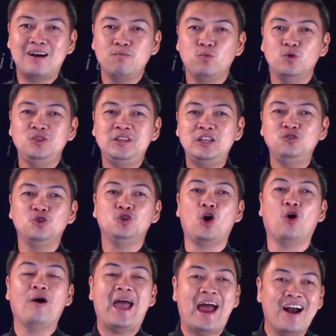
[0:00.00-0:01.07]
my staff would
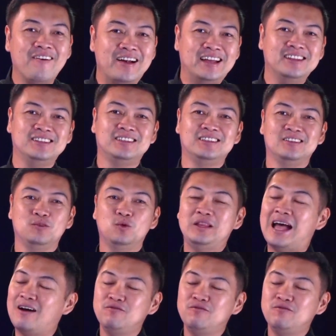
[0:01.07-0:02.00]
need to go errand,